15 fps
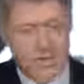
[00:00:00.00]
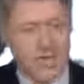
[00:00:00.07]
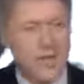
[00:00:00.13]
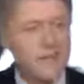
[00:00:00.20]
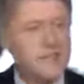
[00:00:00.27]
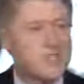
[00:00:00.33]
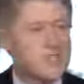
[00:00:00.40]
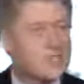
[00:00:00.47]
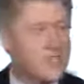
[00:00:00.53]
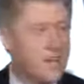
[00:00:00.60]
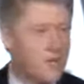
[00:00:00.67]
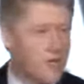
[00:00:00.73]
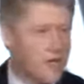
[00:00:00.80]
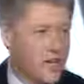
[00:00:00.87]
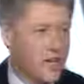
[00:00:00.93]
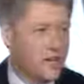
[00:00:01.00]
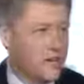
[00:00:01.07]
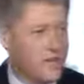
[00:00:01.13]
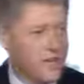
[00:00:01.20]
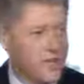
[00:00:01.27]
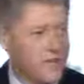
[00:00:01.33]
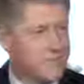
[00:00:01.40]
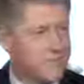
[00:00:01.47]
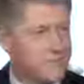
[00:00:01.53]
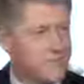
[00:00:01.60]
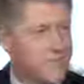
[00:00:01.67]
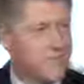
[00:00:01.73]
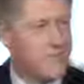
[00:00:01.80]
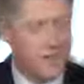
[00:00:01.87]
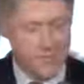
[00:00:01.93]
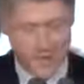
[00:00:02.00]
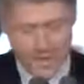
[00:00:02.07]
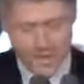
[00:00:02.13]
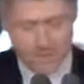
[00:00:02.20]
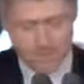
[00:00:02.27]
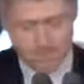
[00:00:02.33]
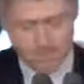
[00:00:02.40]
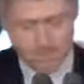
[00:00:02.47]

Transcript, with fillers: Let me just say one other thing, if I might.